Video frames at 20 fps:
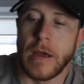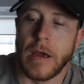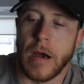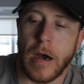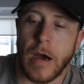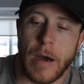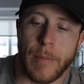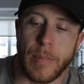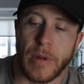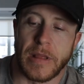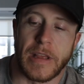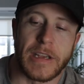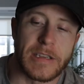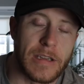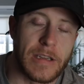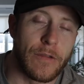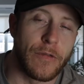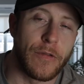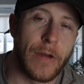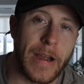But
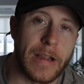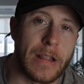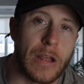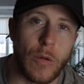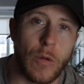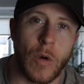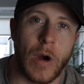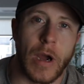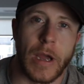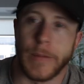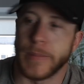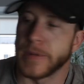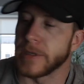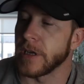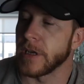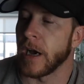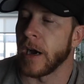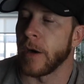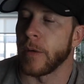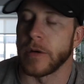disinfectant
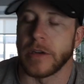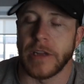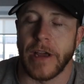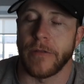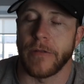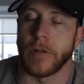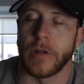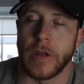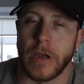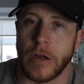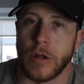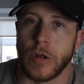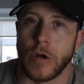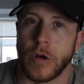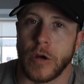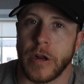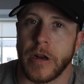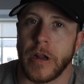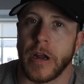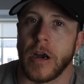wipes, I would definitely
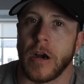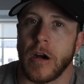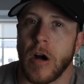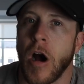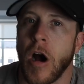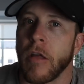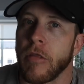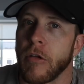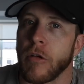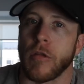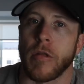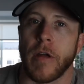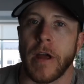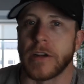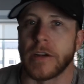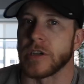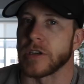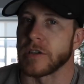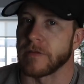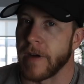include in there other
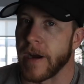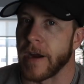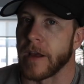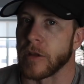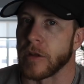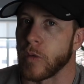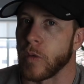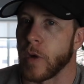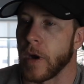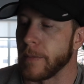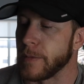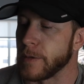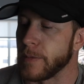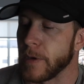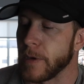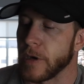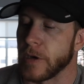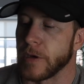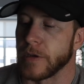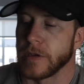than just regular wipes
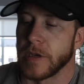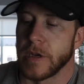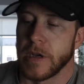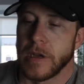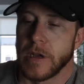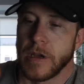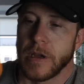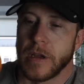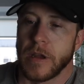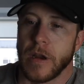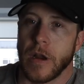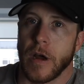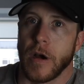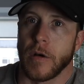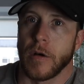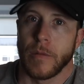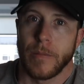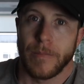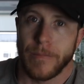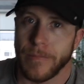because, you
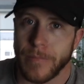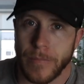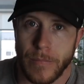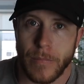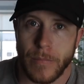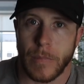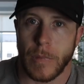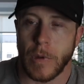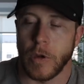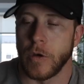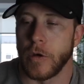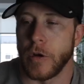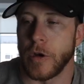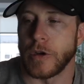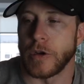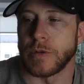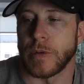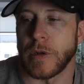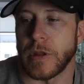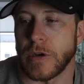know, who
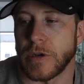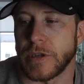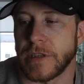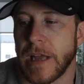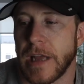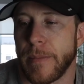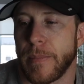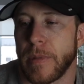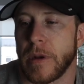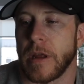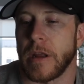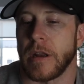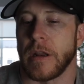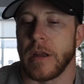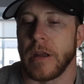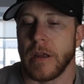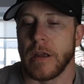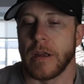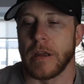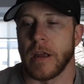knows what they're stepping in.
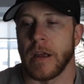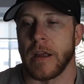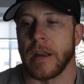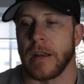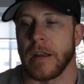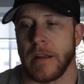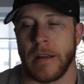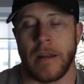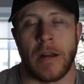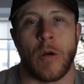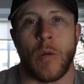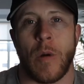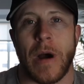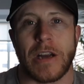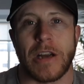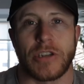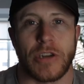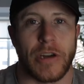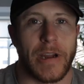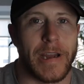And, you know,
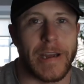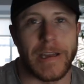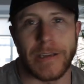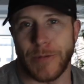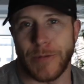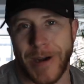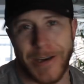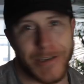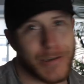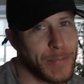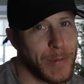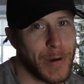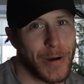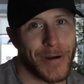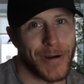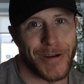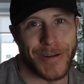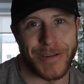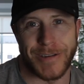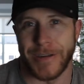wash your hands, wash your
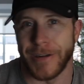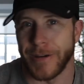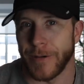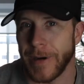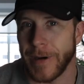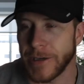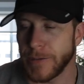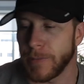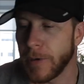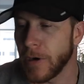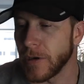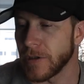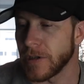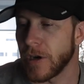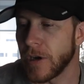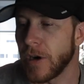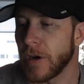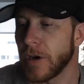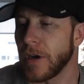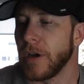paws, you know, wash paws,
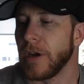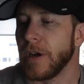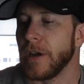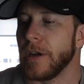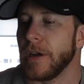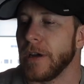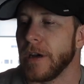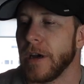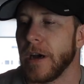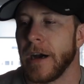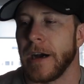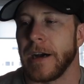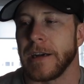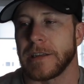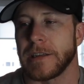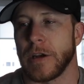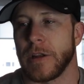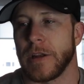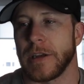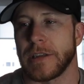dog.
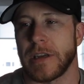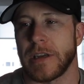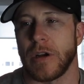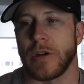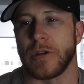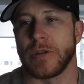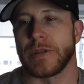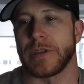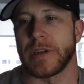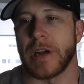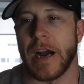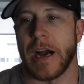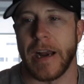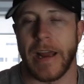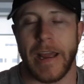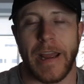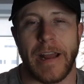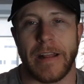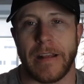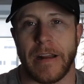So this goes kind
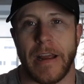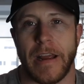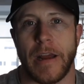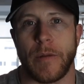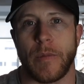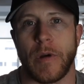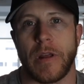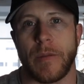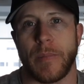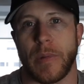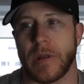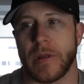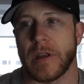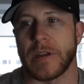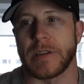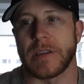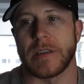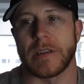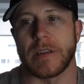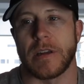of hand in hand with it, but
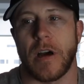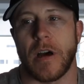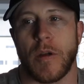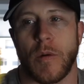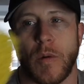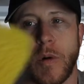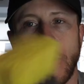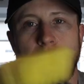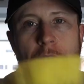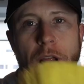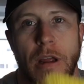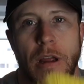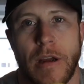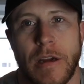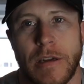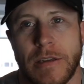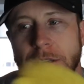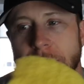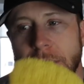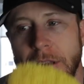this is another one
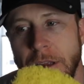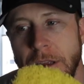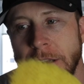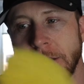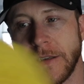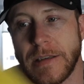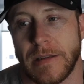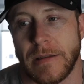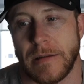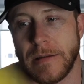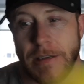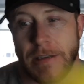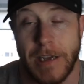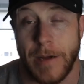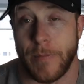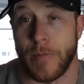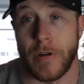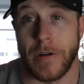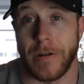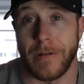because it's
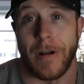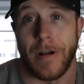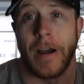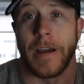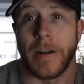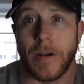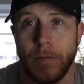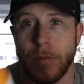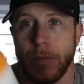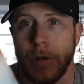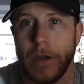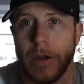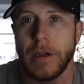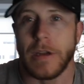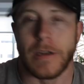separate item.